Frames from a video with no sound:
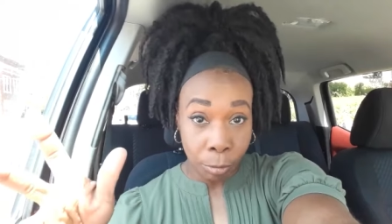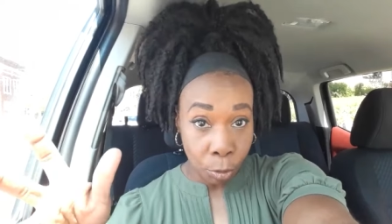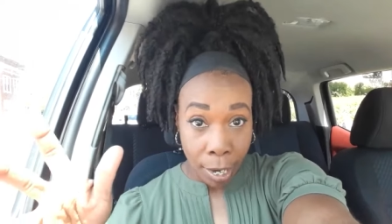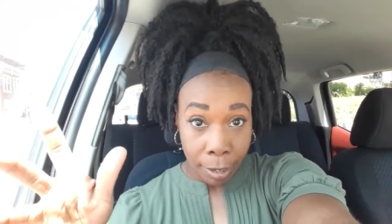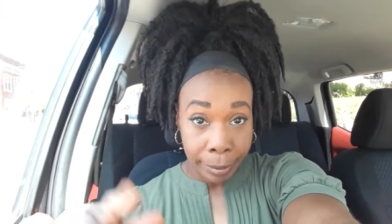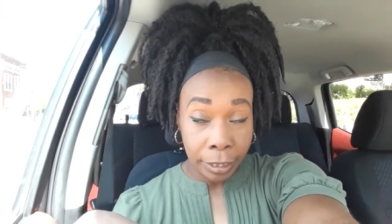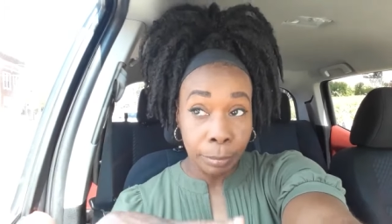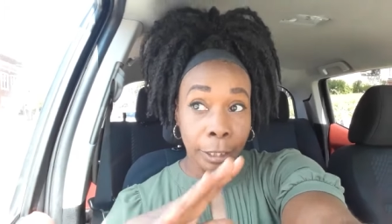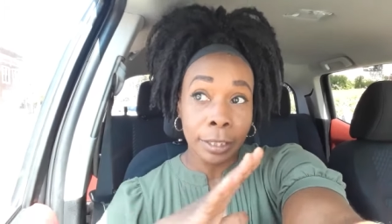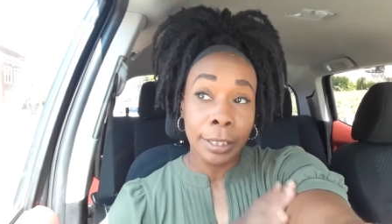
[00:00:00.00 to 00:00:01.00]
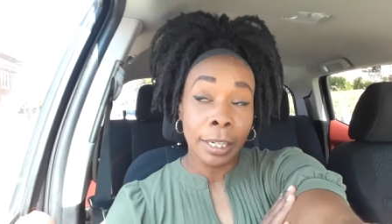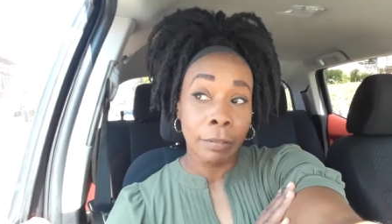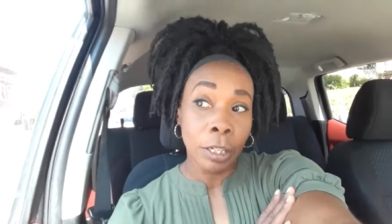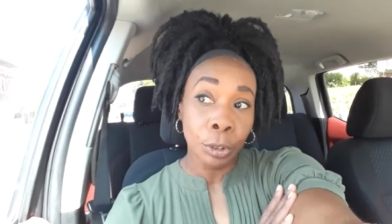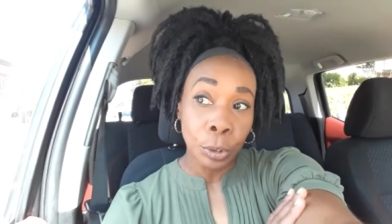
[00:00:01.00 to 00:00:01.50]
requirements. But the state
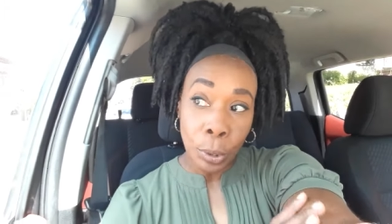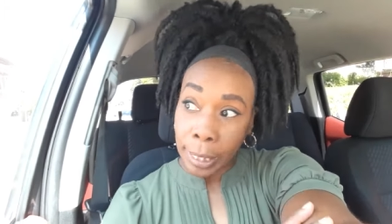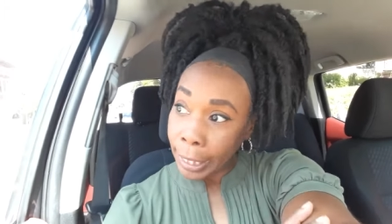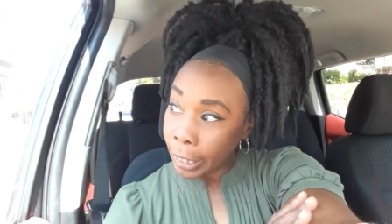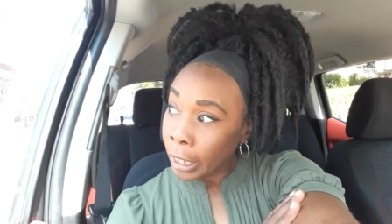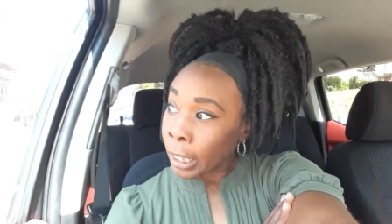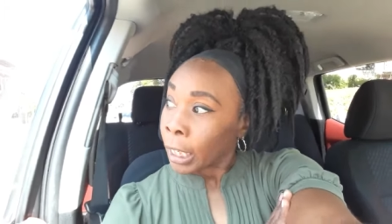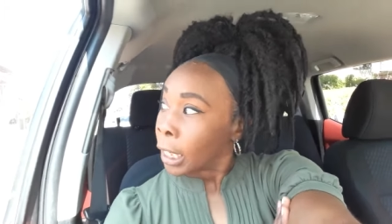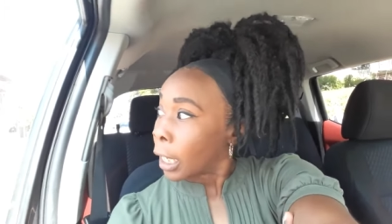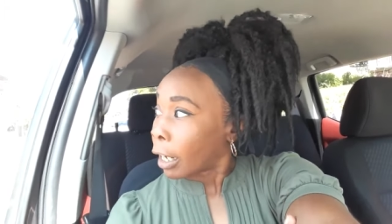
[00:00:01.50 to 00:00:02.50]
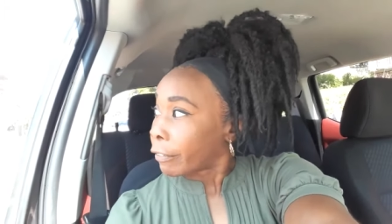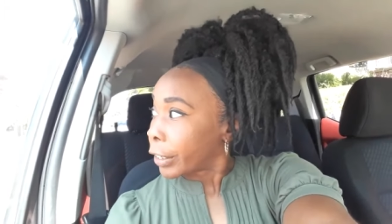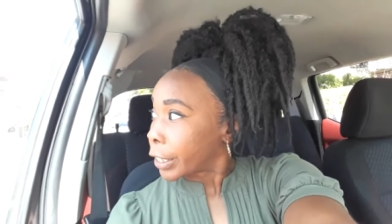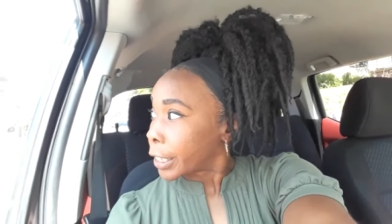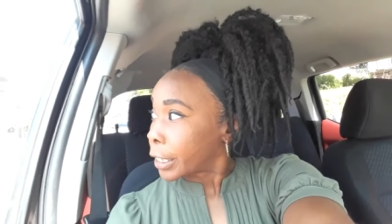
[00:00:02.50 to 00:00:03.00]
of Illinois, are
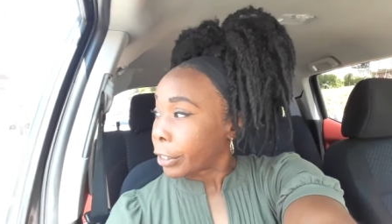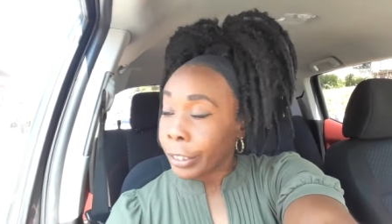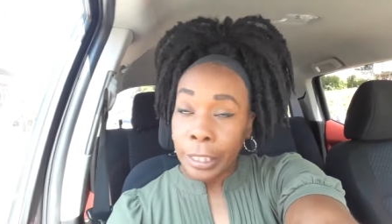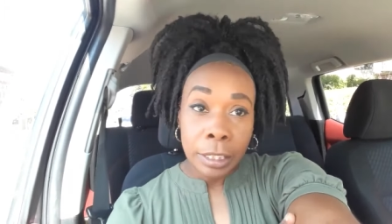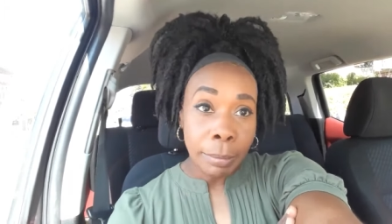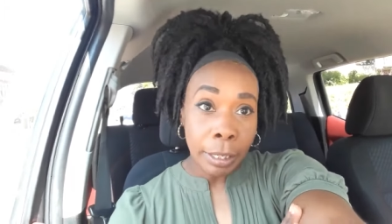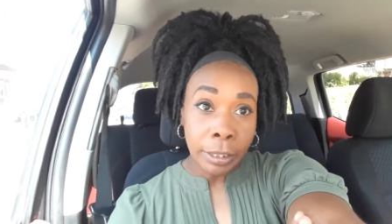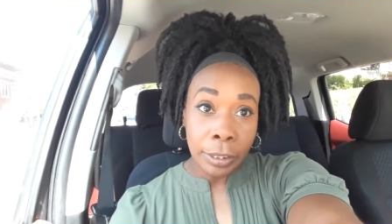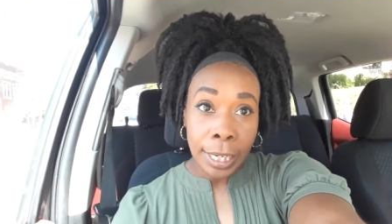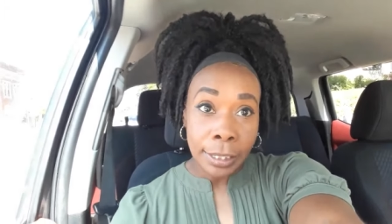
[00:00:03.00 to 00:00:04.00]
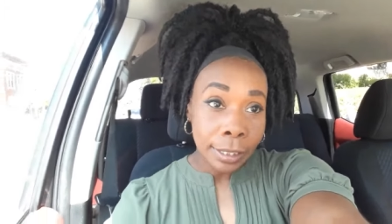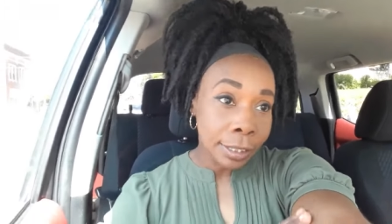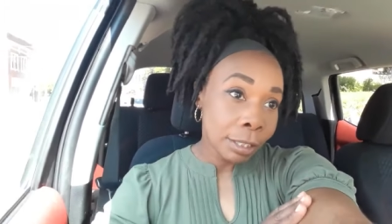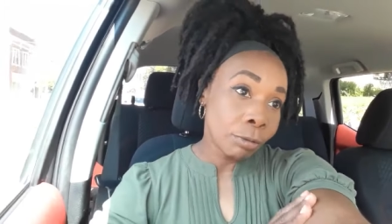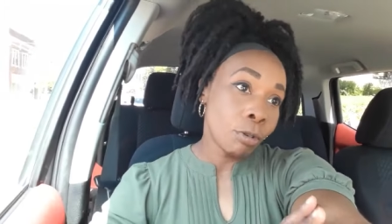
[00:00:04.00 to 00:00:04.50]
very serious about their
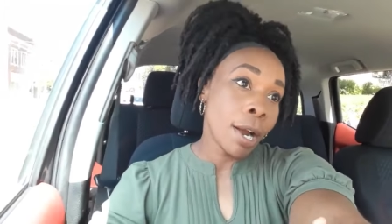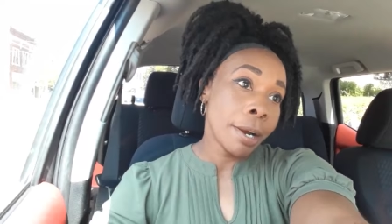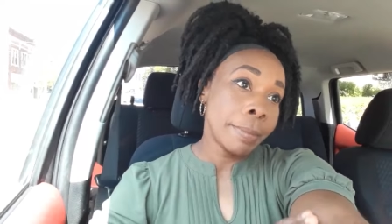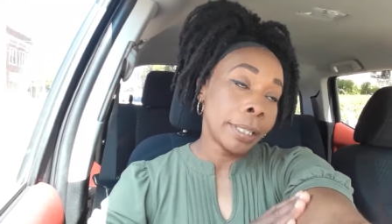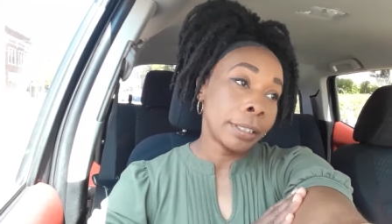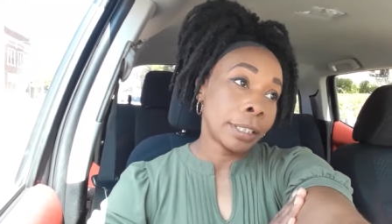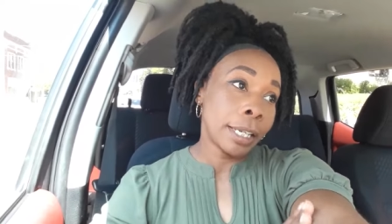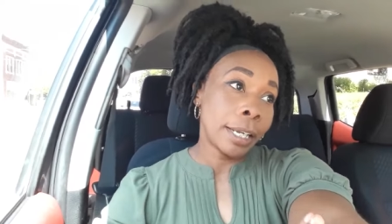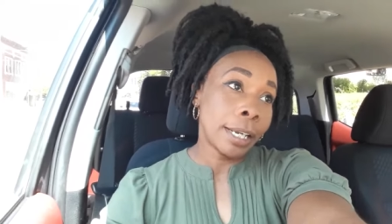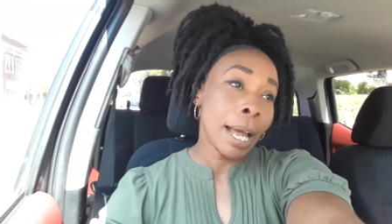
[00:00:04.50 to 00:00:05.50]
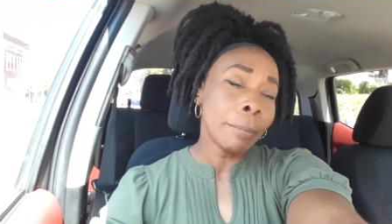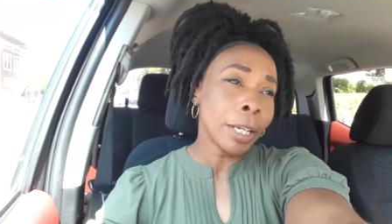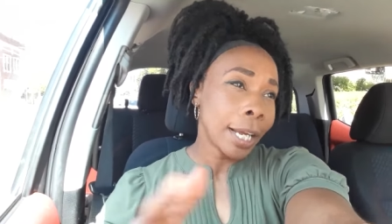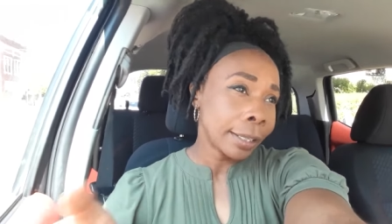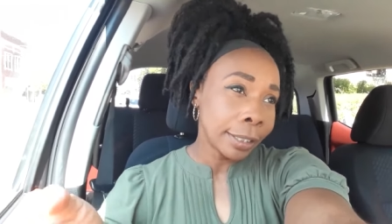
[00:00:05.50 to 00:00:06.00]
licensing requirements, and I'm
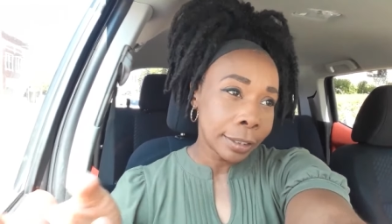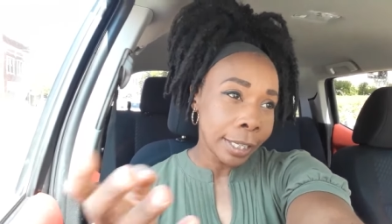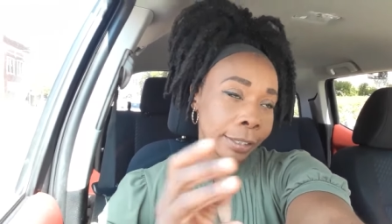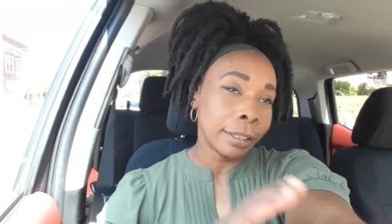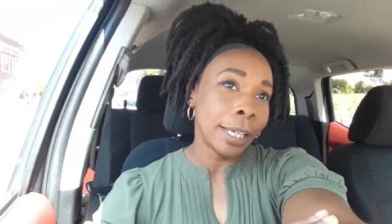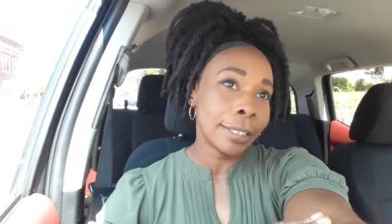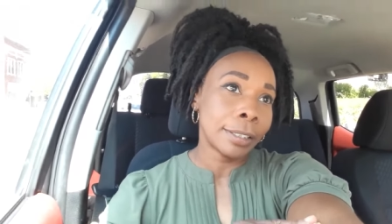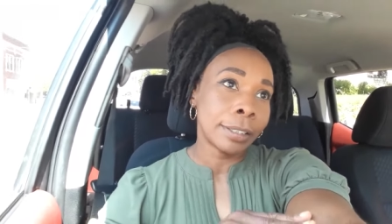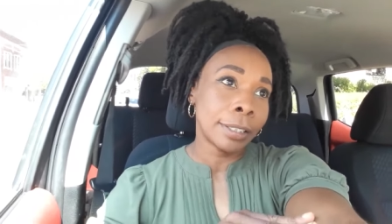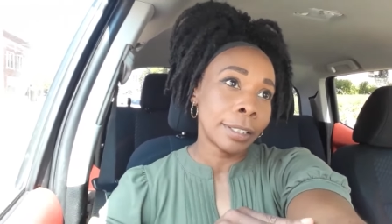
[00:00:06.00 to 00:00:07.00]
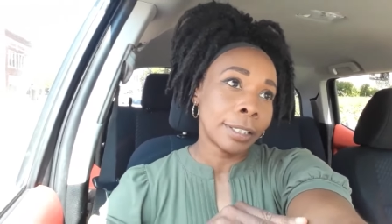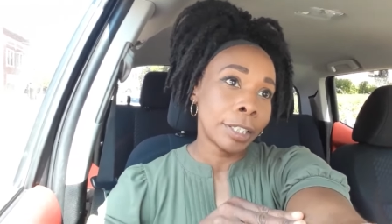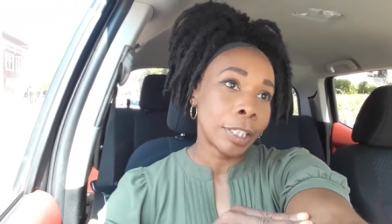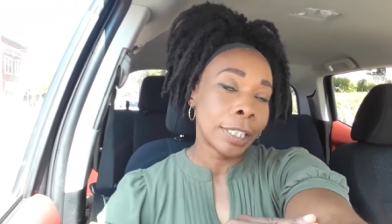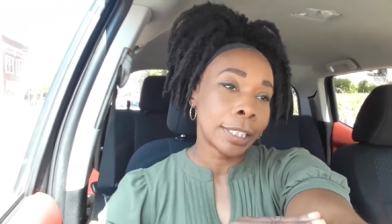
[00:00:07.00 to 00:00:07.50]
glad they take licensing
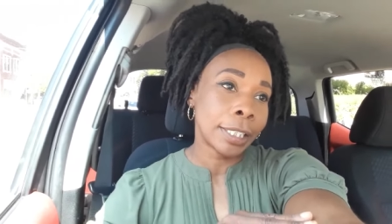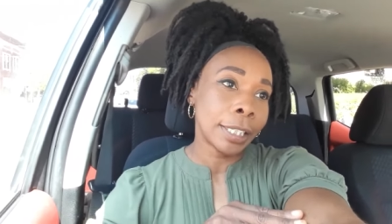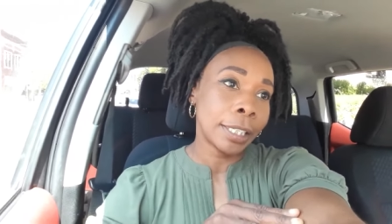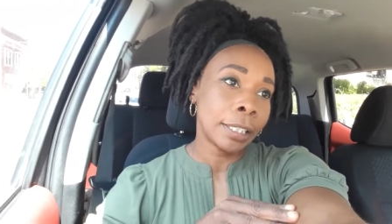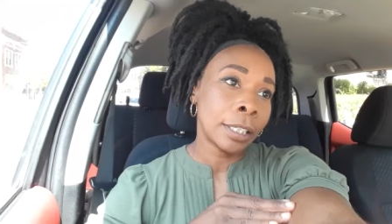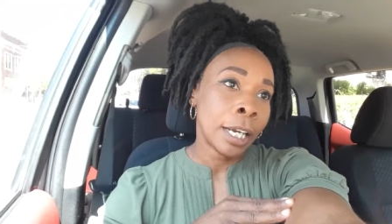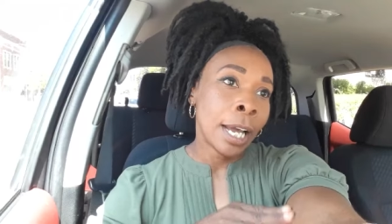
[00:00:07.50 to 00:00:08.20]
seriously.